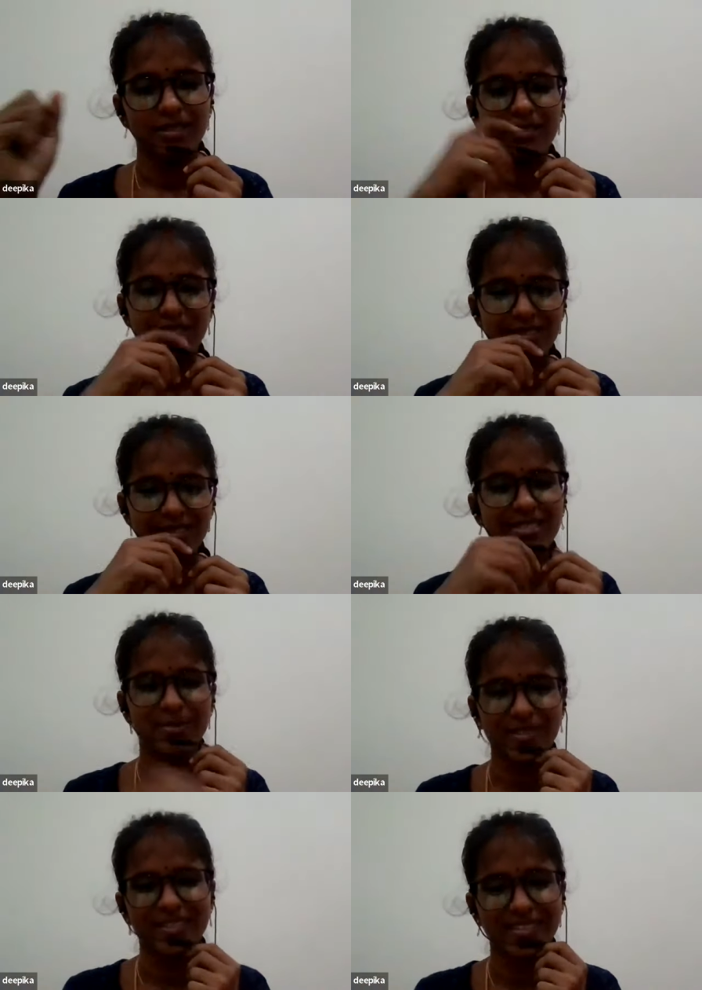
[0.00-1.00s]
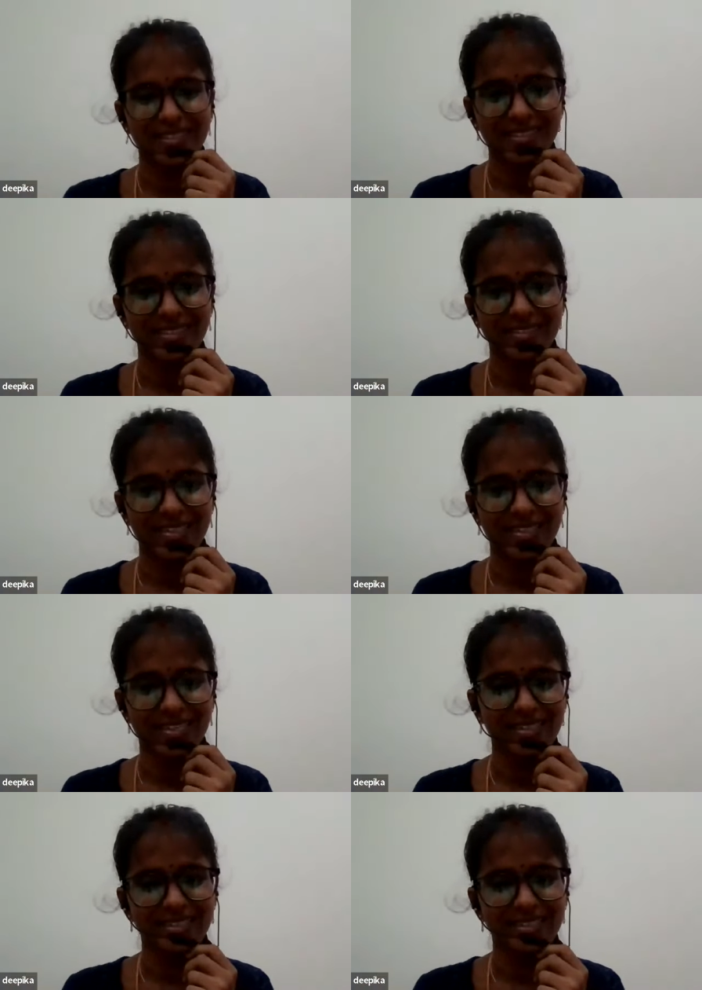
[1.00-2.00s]
Sharat sir was uh,
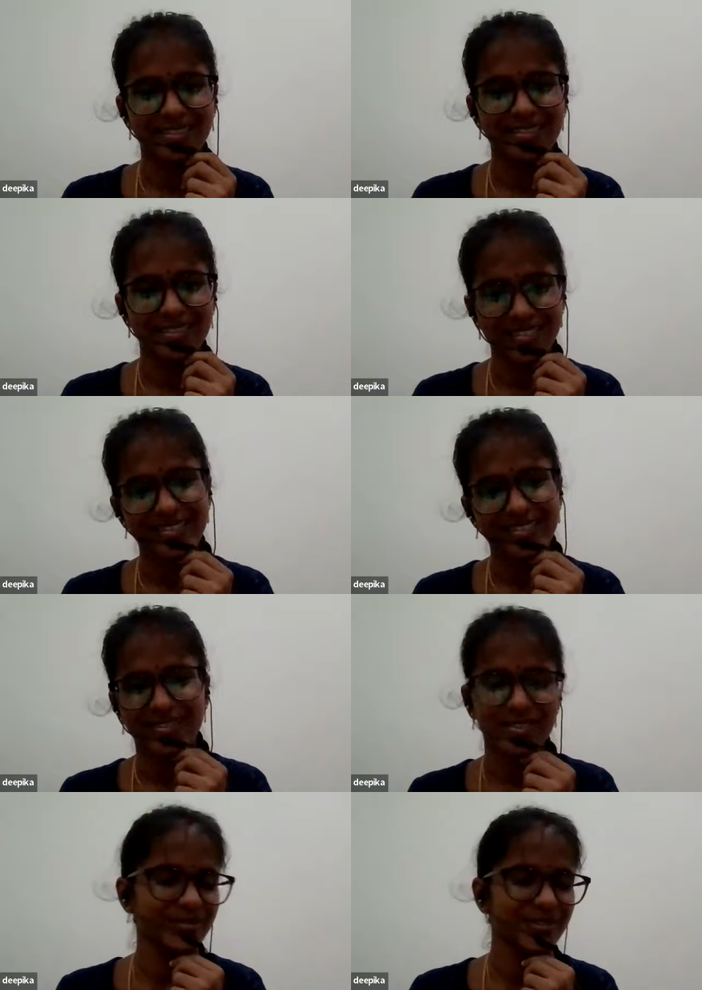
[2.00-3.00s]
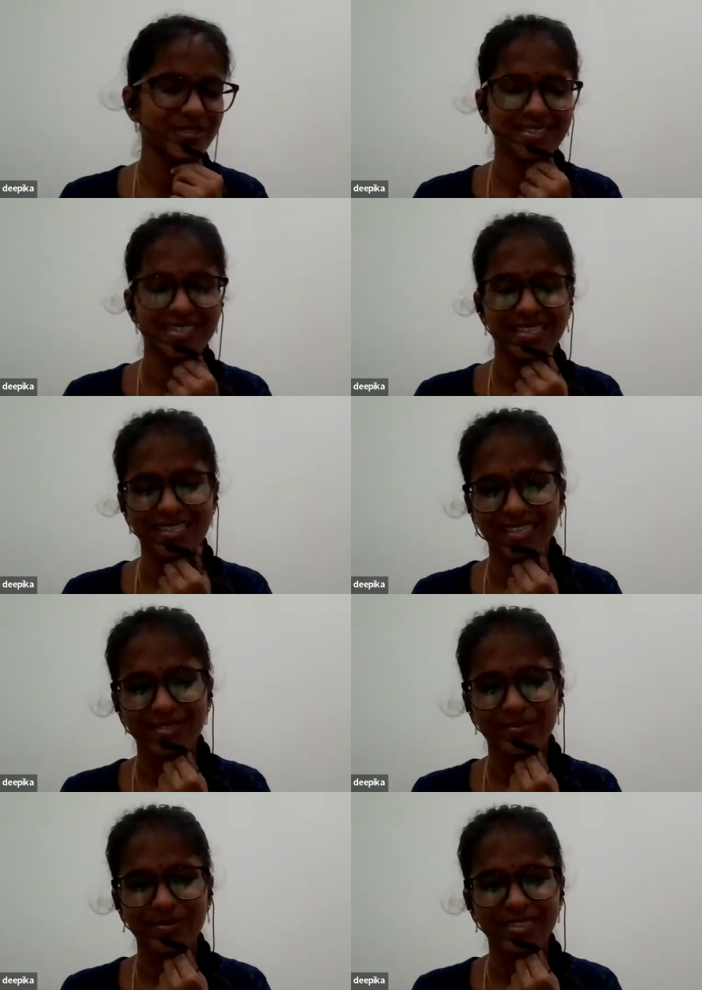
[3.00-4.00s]
training us. Sharat, it was really
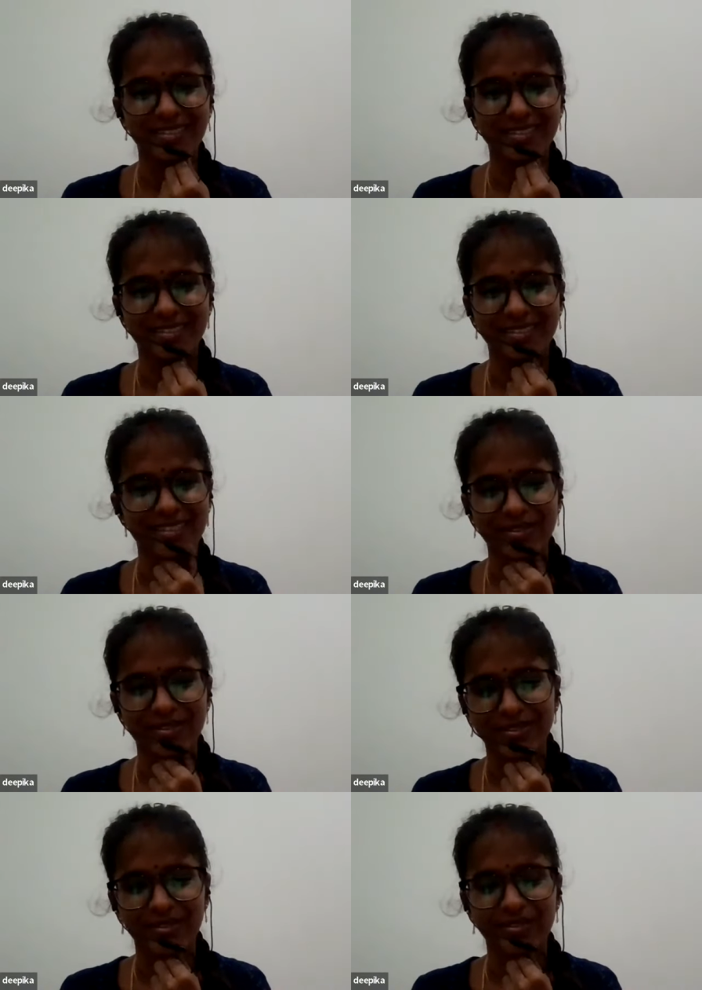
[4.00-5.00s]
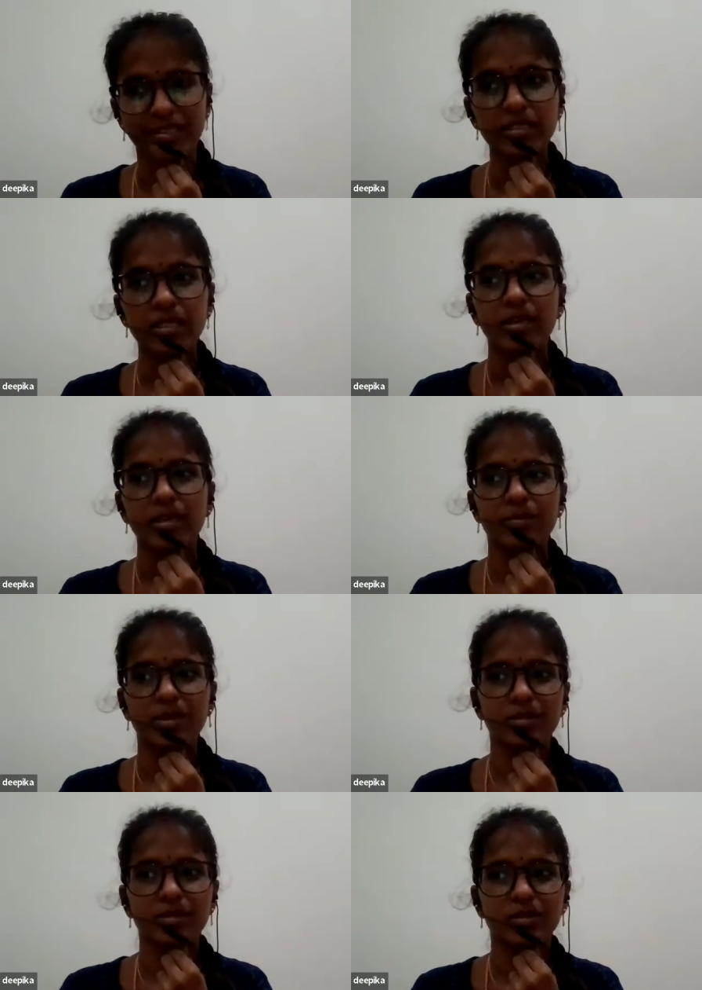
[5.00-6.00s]
nice meeting sir and all those things.
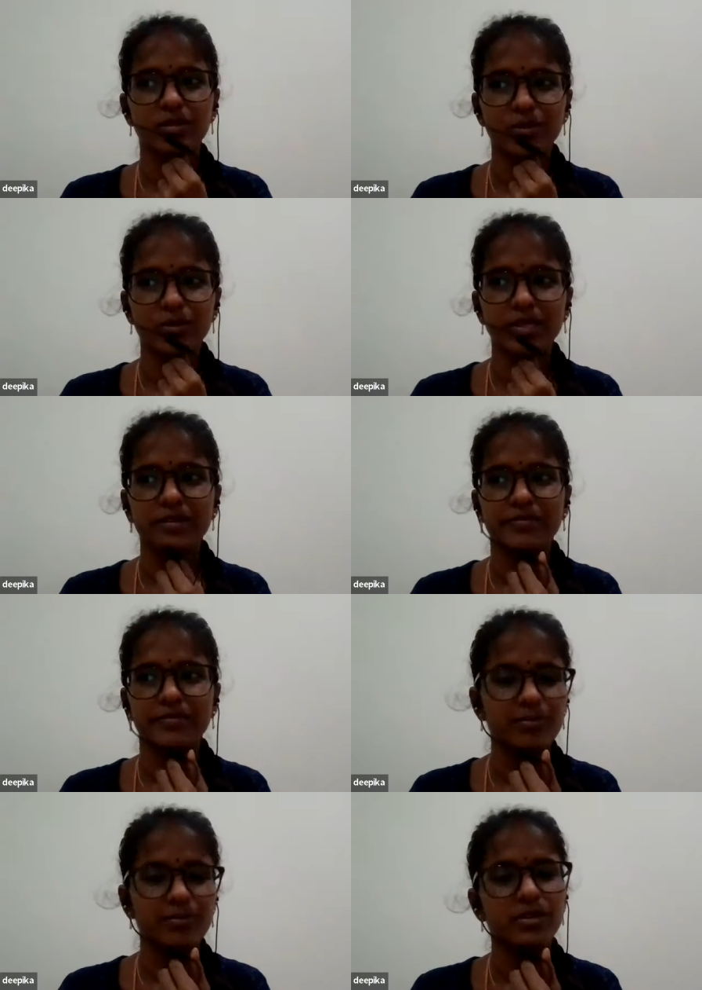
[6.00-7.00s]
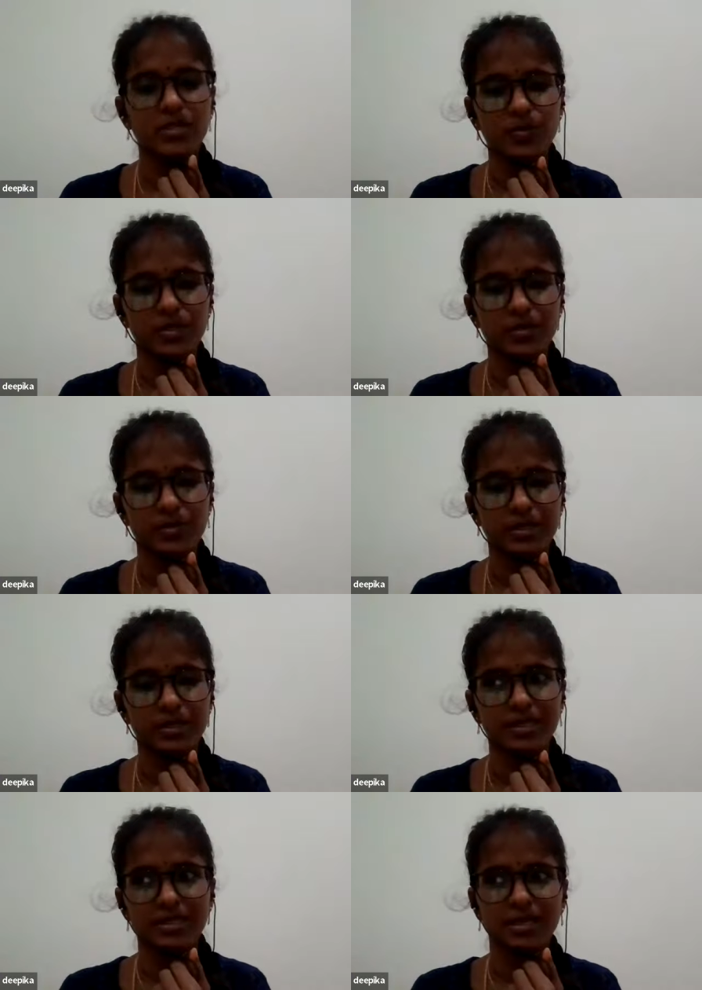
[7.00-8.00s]
But due to my family
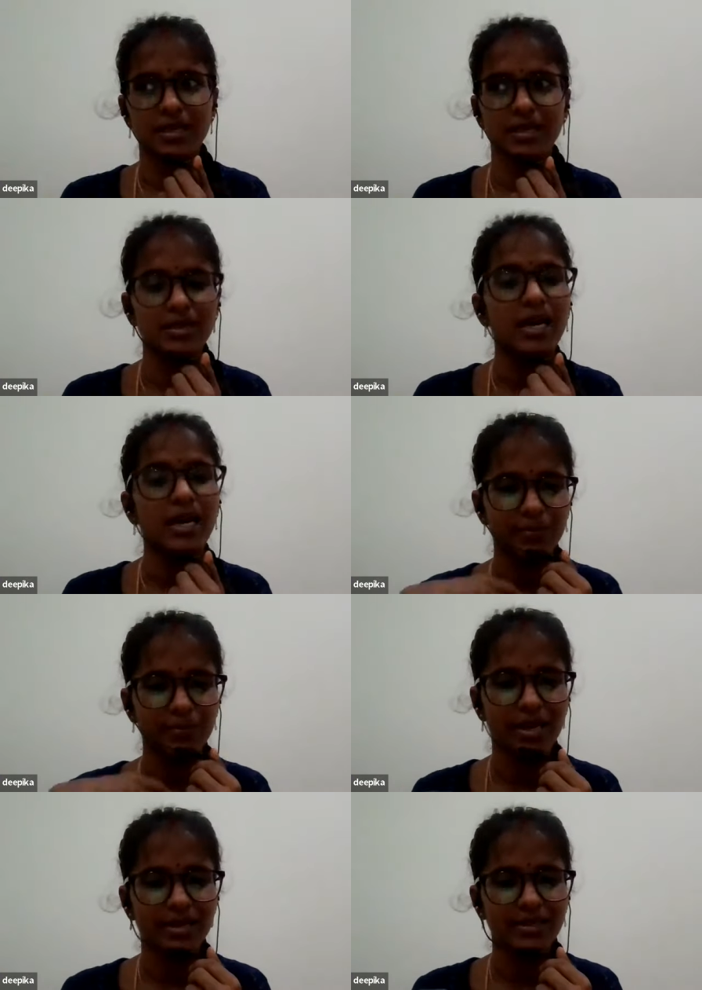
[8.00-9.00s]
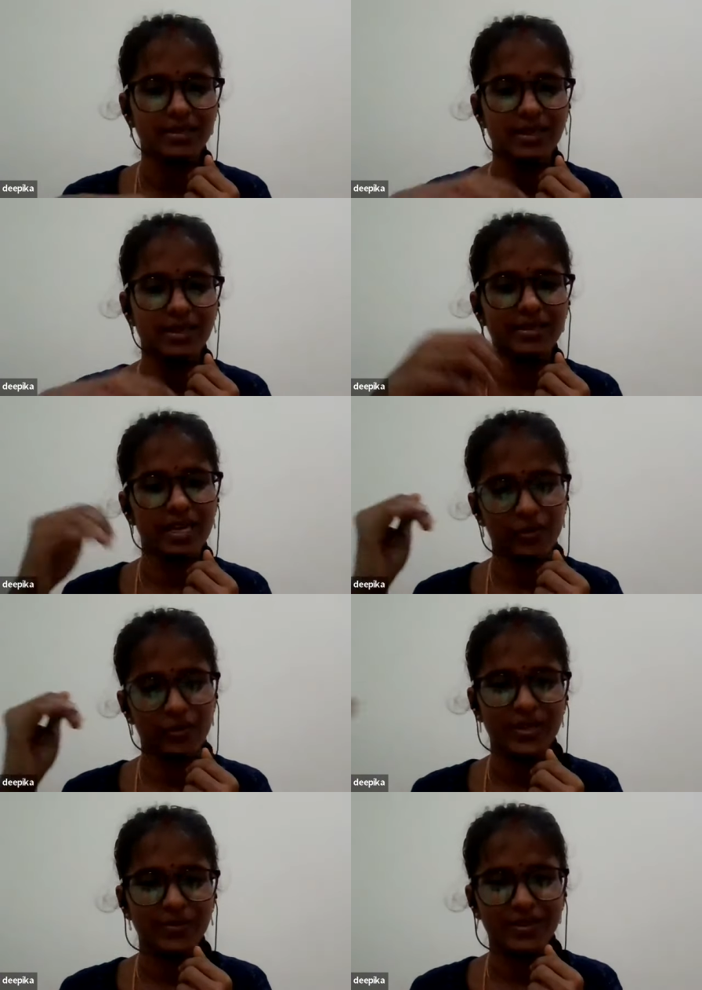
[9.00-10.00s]
responsibilities, uh, I'm a married and I have a
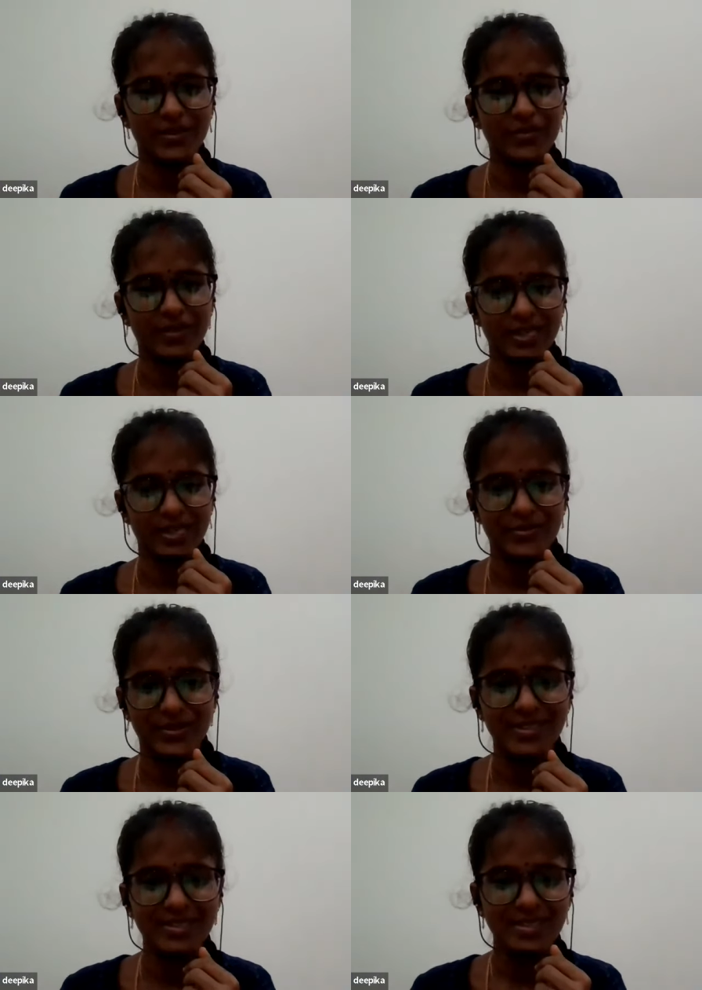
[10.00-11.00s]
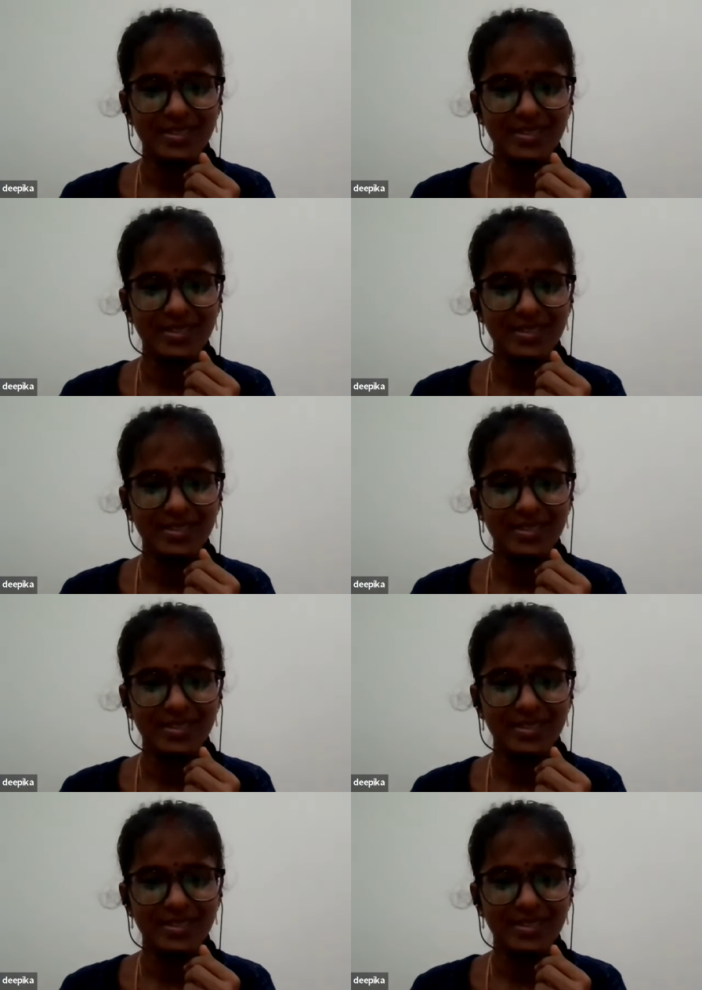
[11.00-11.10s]
baby of one and a half years.